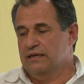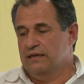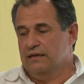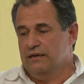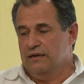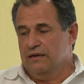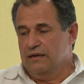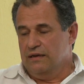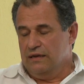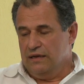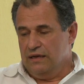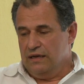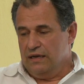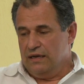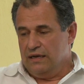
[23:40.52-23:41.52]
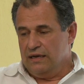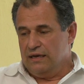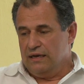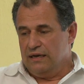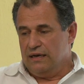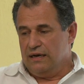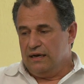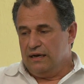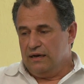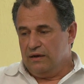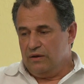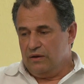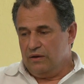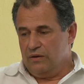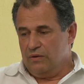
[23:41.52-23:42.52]

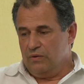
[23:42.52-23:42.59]
(no one is talking)